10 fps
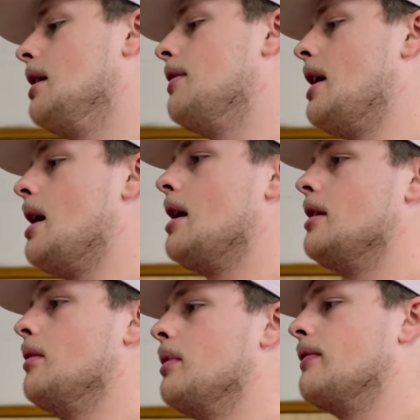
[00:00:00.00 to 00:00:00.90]

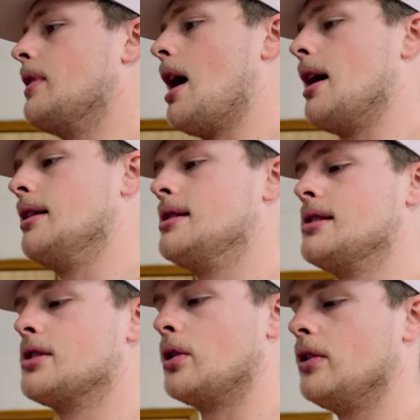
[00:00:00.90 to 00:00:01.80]
Then we've got, this
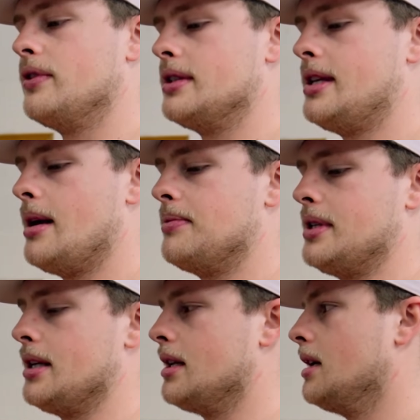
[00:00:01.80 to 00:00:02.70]
is Sullivan
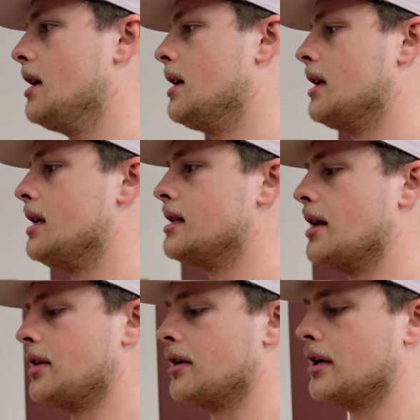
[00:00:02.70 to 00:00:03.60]
Tipton. He's
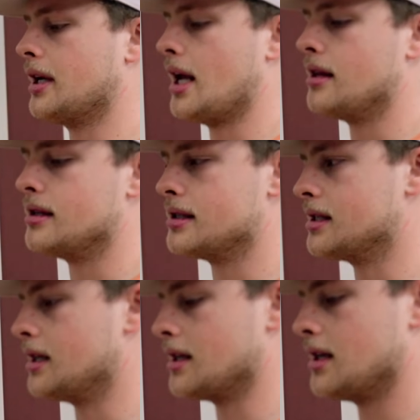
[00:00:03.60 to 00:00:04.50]
got the Hurricane
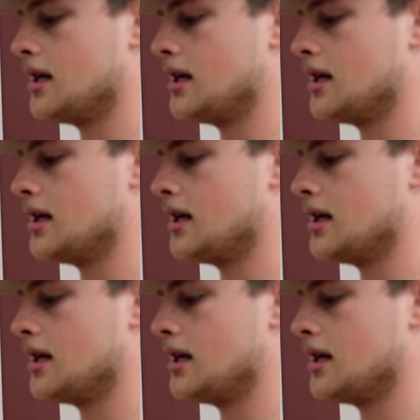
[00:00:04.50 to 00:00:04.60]
this year.